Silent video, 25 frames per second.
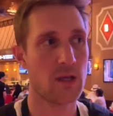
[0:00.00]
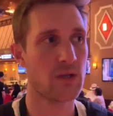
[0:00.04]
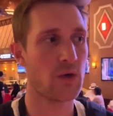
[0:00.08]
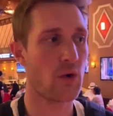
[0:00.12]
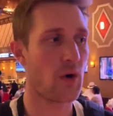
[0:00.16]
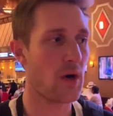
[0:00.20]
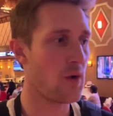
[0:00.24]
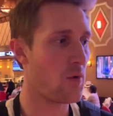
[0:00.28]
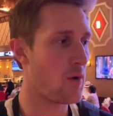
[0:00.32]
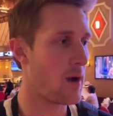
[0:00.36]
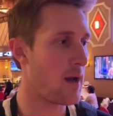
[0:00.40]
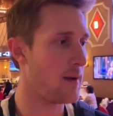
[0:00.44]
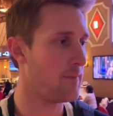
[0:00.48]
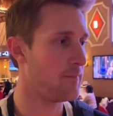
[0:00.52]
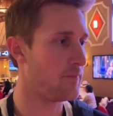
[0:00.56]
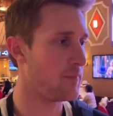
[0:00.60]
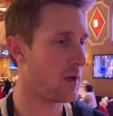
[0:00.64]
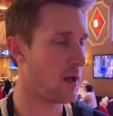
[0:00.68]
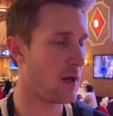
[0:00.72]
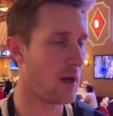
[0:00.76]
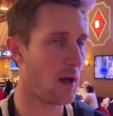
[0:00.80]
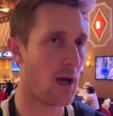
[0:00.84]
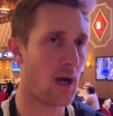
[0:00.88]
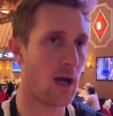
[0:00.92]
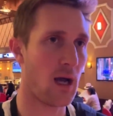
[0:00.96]
So anyway,
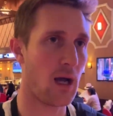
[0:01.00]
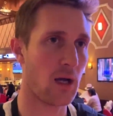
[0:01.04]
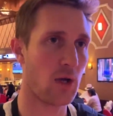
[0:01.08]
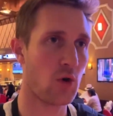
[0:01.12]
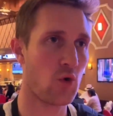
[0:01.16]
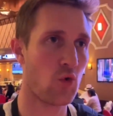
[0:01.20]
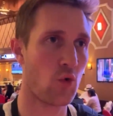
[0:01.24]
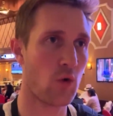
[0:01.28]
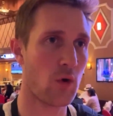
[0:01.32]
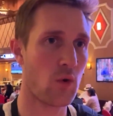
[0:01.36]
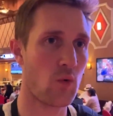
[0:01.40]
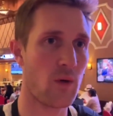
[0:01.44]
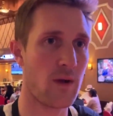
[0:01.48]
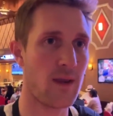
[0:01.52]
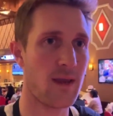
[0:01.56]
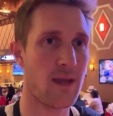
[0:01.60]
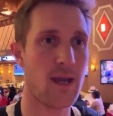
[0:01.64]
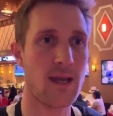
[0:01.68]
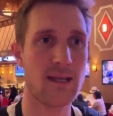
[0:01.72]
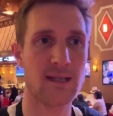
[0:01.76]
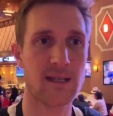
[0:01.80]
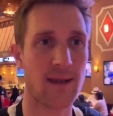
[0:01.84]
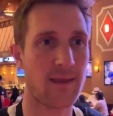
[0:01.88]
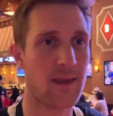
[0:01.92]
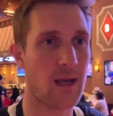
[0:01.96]
uh, cool to win
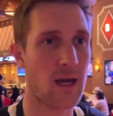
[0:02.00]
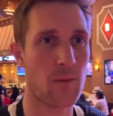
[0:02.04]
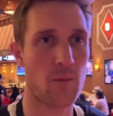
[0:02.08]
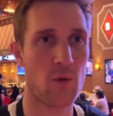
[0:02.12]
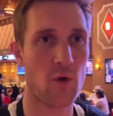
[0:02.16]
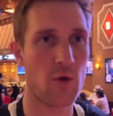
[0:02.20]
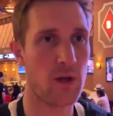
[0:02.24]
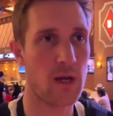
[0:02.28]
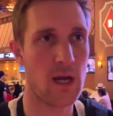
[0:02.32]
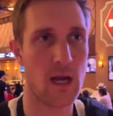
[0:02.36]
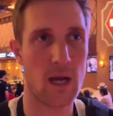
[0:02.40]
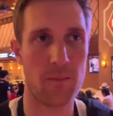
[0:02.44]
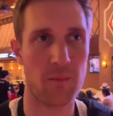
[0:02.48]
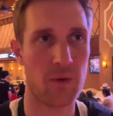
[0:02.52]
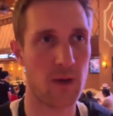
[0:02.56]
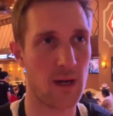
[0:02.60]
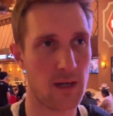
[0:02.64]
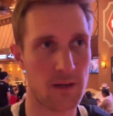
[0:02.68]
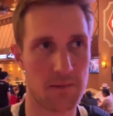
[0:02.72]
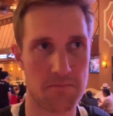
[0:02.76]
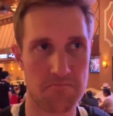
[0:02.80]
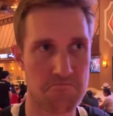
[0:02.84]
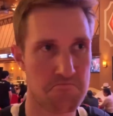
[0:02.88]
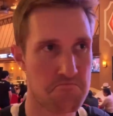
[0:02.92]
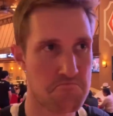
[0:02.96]
this. I think I'm only up like
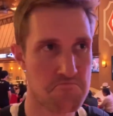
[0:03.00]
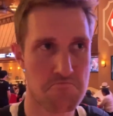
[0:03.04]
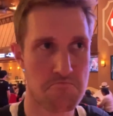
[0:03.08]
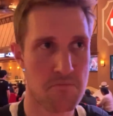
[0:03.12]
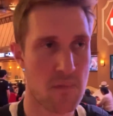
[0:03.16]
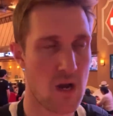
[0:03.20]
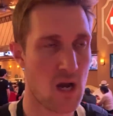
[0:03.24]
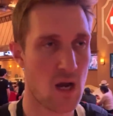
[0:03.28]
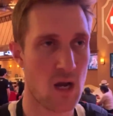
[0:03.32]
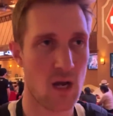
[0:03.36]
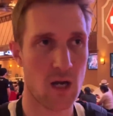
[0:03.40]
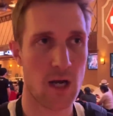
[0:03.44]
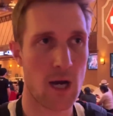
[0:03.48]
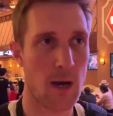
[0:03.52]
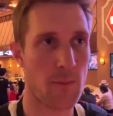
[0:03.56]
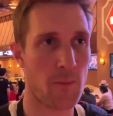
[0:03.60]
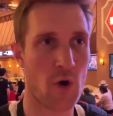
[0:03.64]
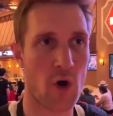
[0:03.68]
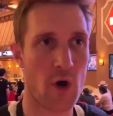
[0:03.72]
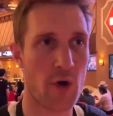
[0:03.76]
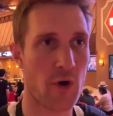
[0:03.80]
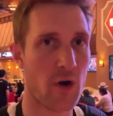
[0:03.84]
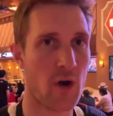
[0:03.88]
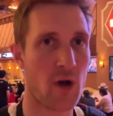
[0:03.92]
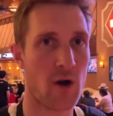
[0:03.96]
a couple
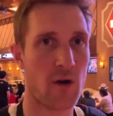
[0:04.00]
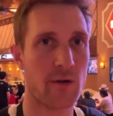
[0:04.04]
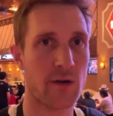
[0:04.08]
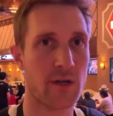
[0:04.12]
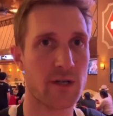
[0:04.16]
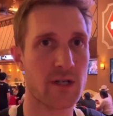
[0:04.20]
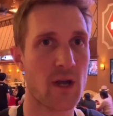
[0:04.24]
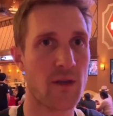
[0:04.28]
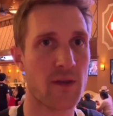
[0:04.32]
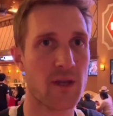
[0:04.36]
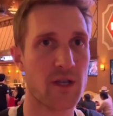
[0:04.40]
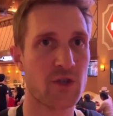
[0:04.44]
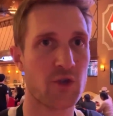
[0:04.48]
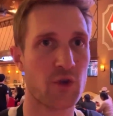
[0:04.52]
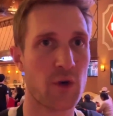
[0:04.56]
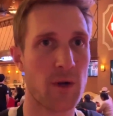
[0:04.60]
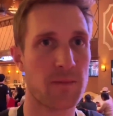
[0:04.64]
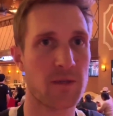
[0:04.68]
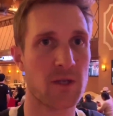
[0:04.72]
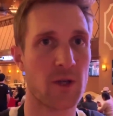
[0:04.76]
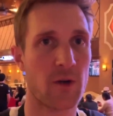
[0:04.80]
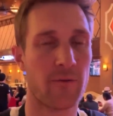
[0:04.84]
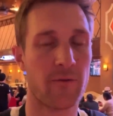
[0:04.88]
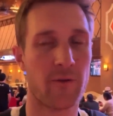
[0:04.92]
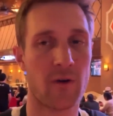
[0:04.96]
hundred dollars on this trip
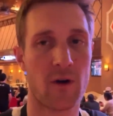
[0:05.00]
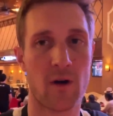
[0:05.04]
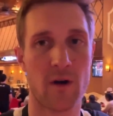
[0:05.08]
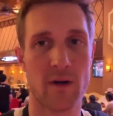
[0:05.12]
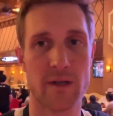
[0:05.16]
so far.